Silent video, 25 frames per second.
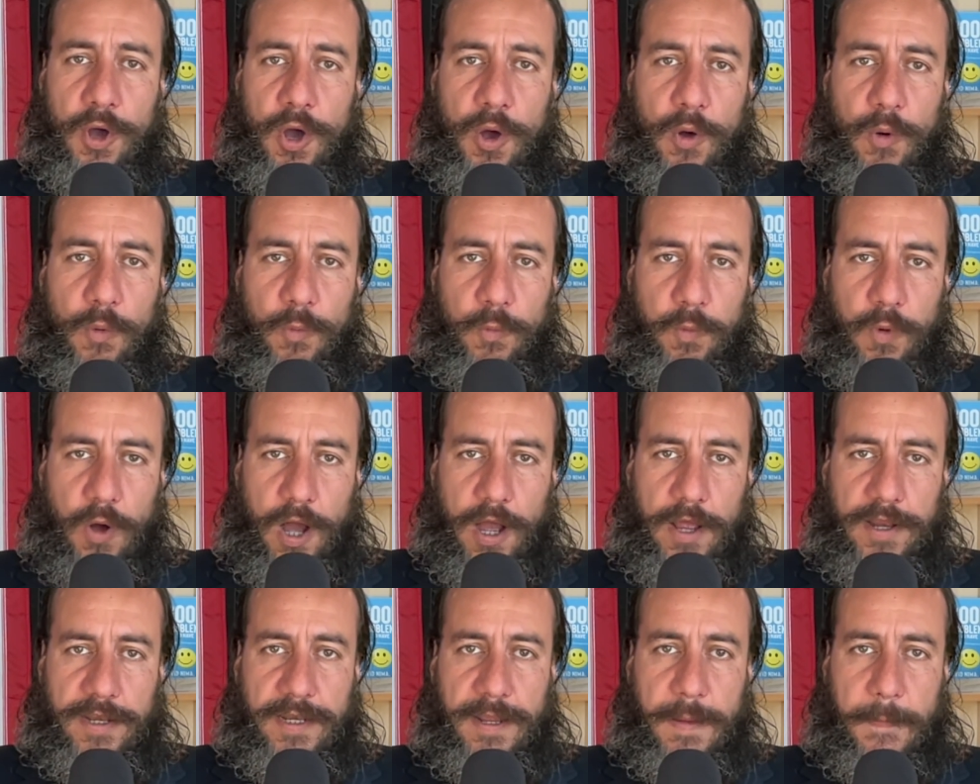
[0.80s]

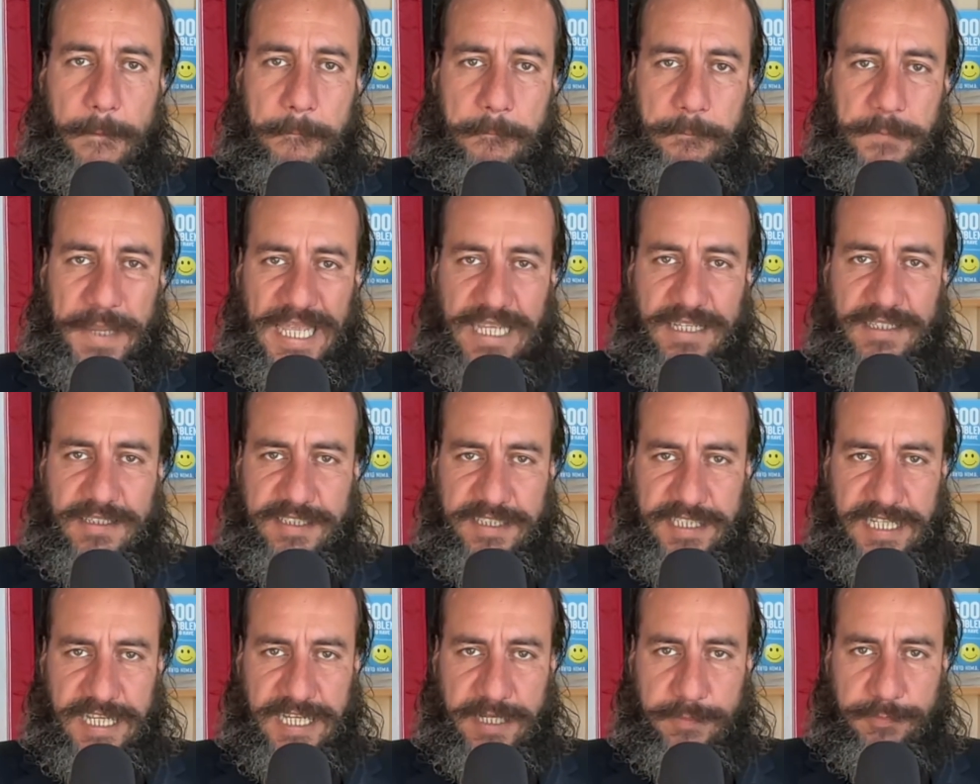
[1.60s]
one
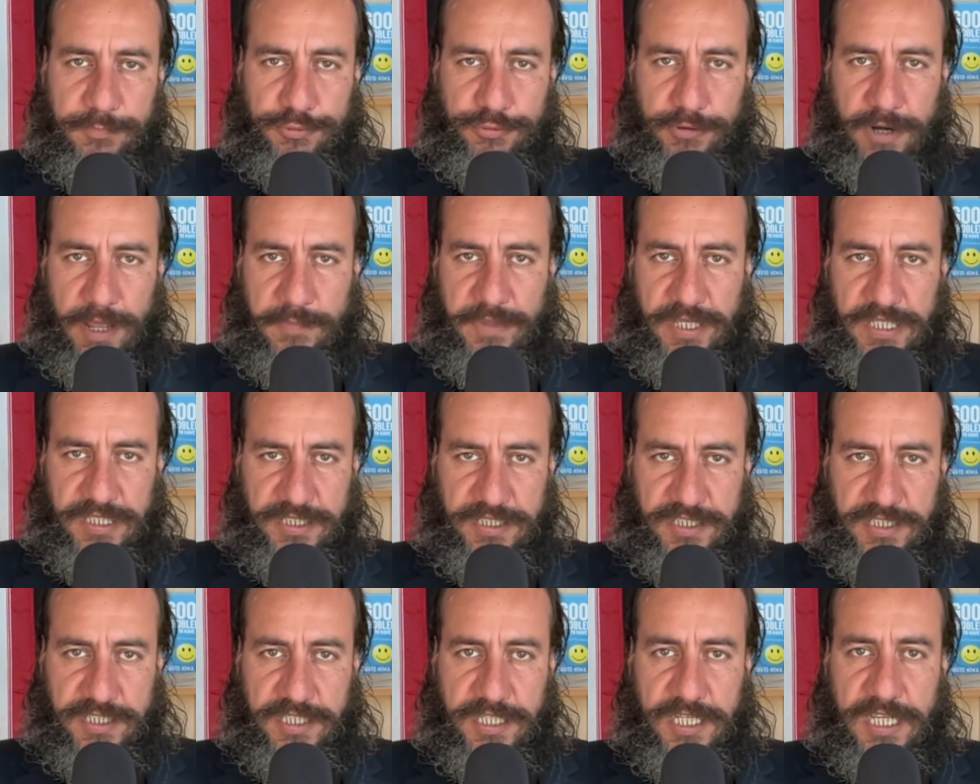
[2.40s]
basic
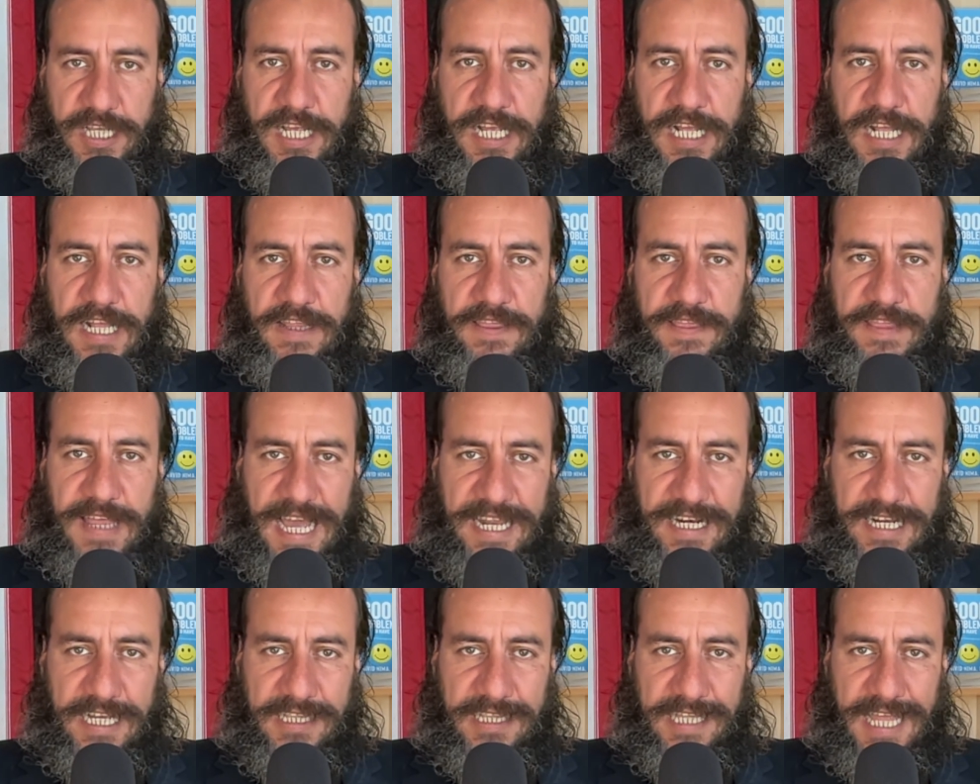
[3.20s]
premise
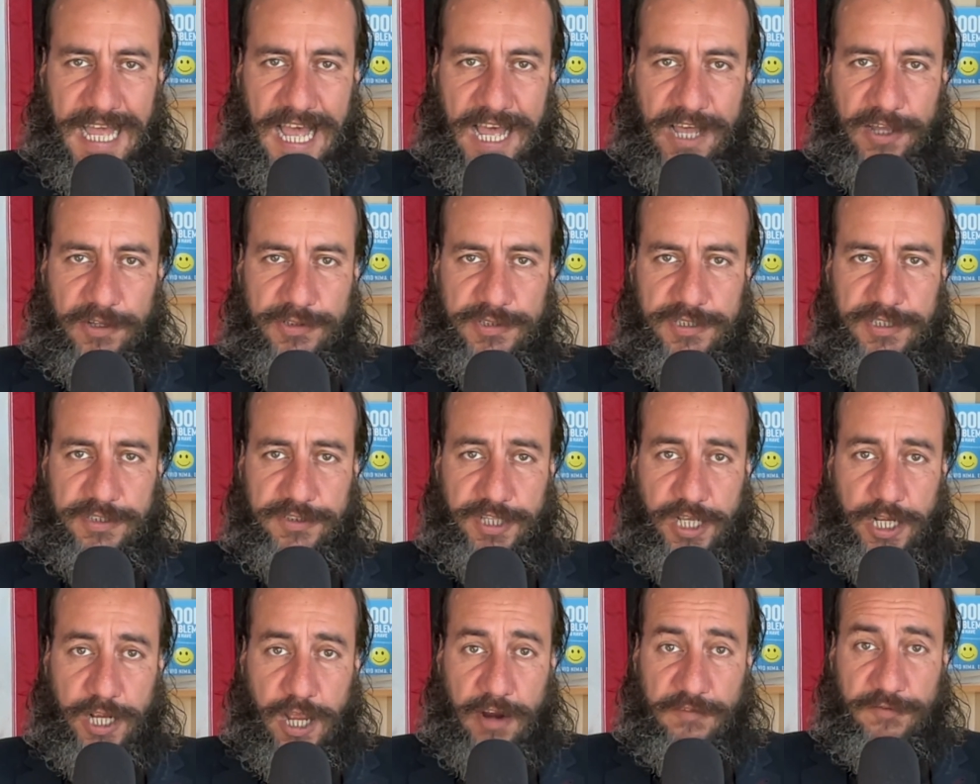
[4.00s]
that allows
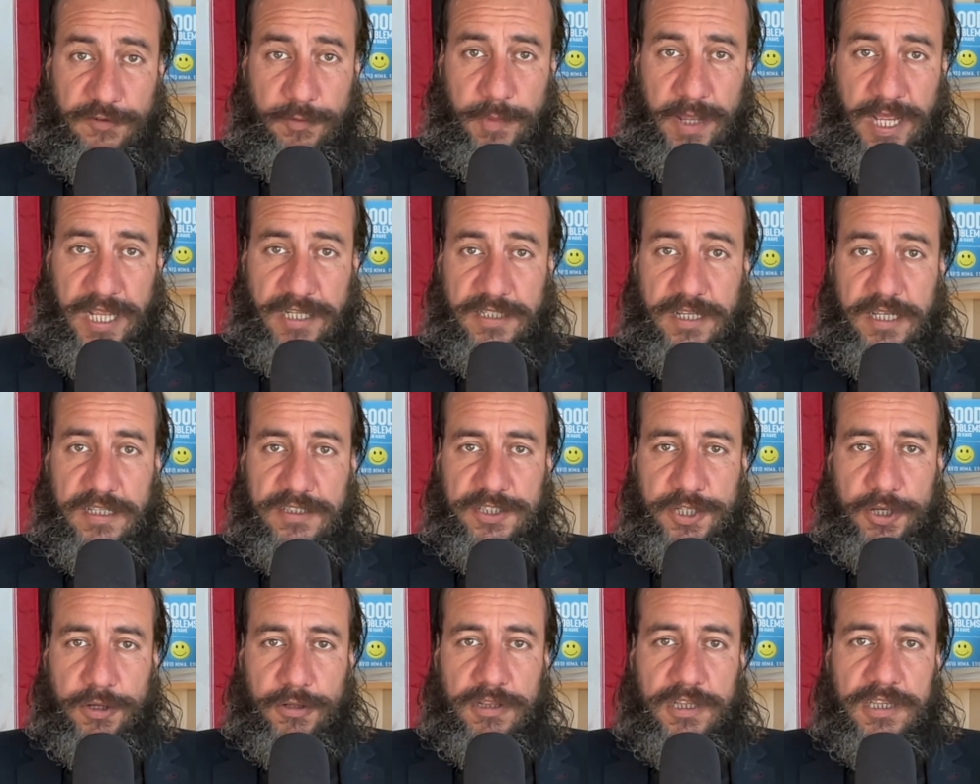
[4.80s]
the government
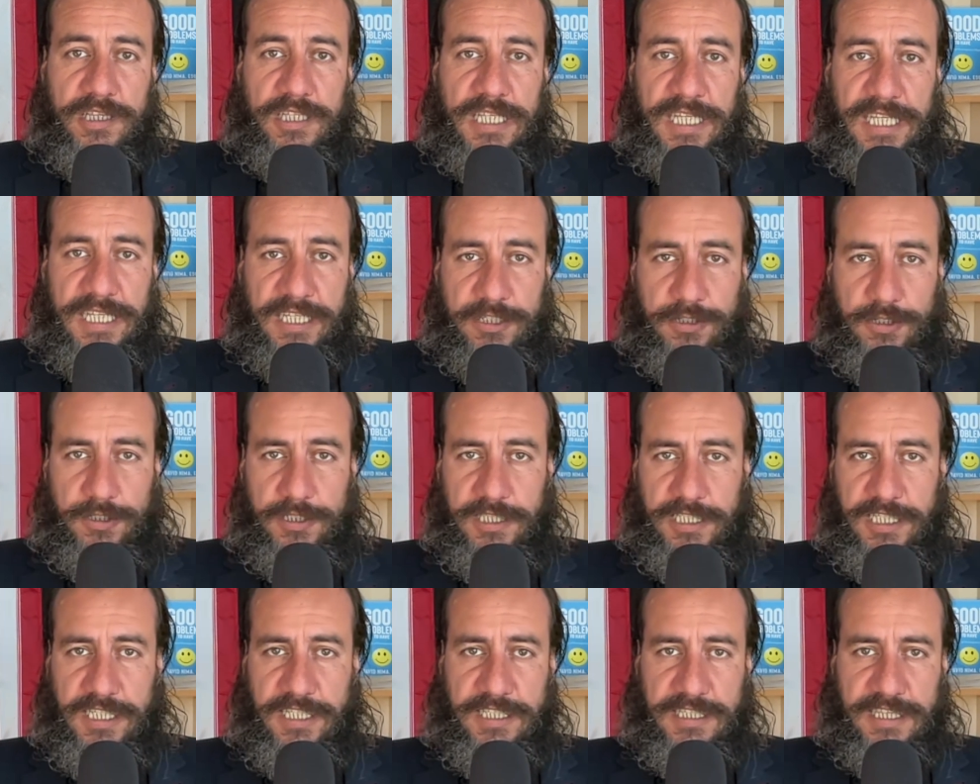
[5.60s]
to
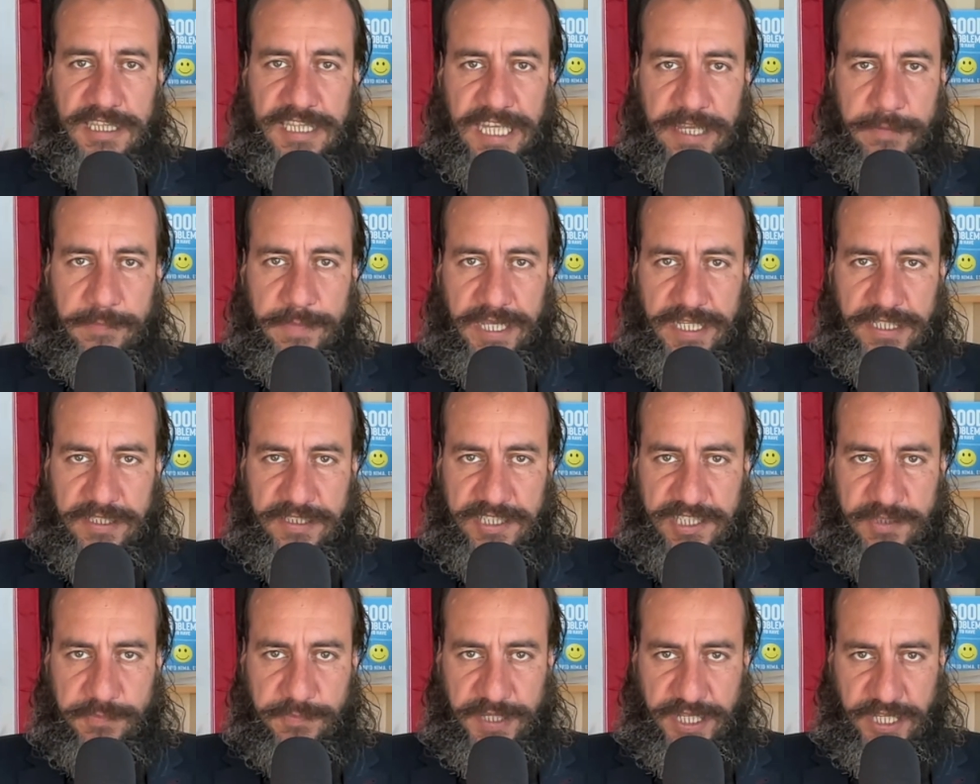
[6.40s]
legally limit
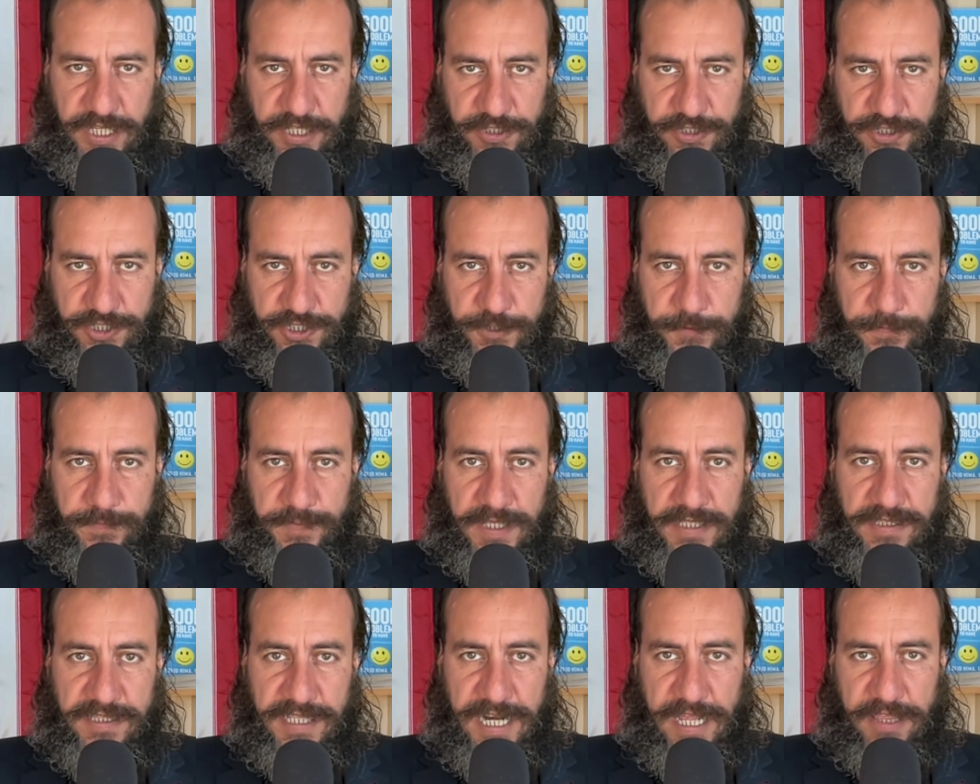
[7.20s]
speech
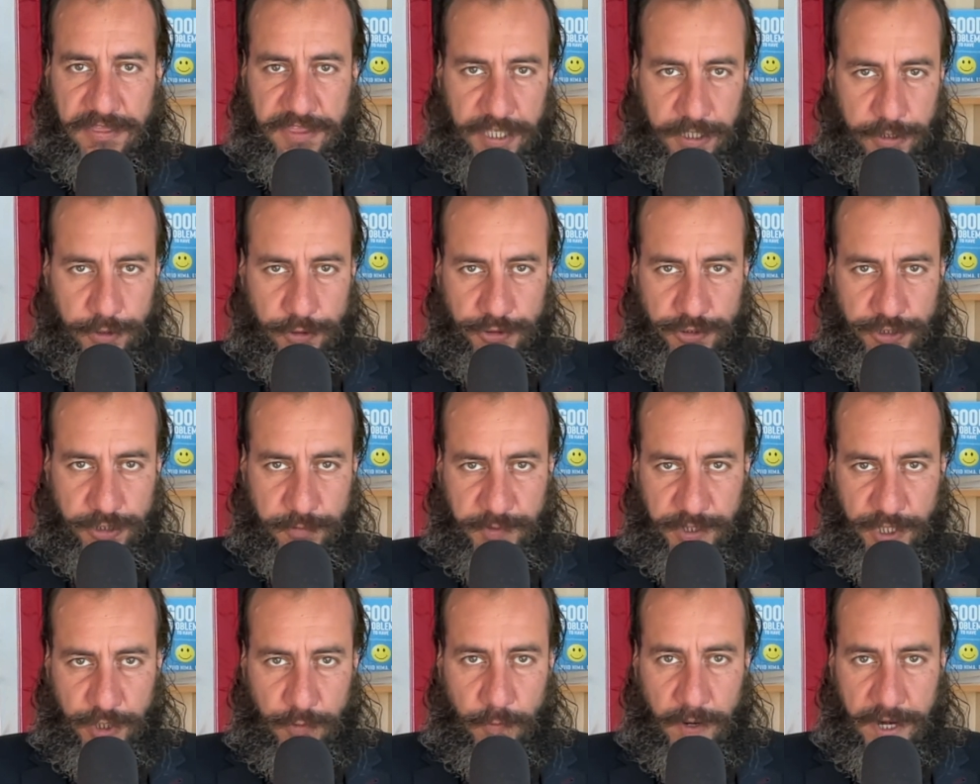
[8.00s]
that I think you should
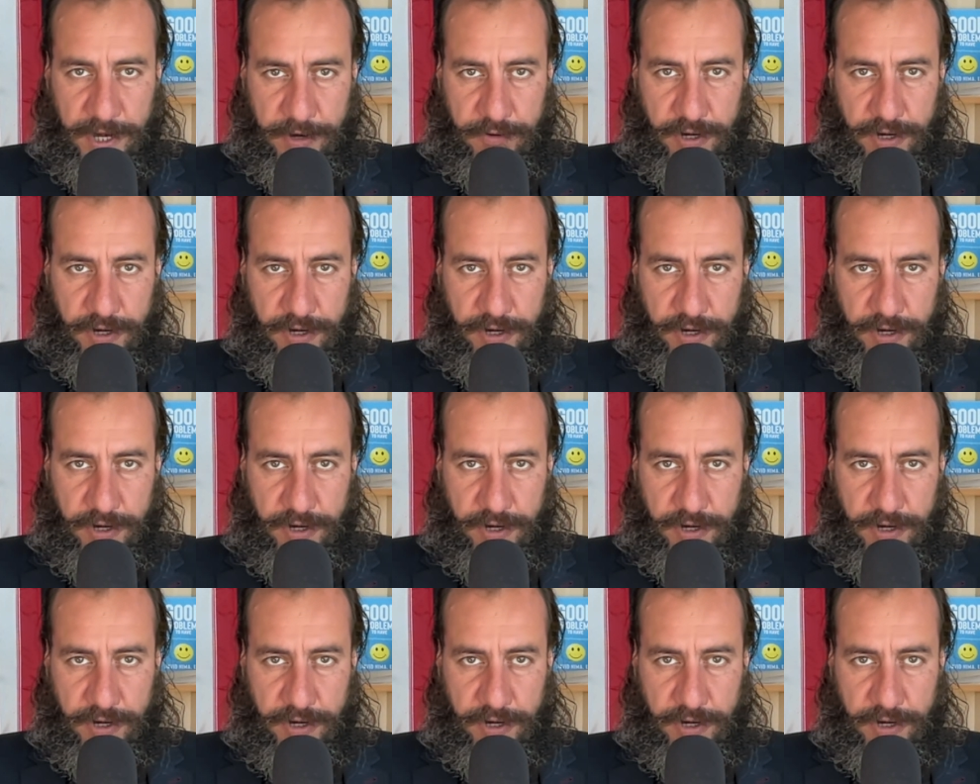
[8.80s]
be aware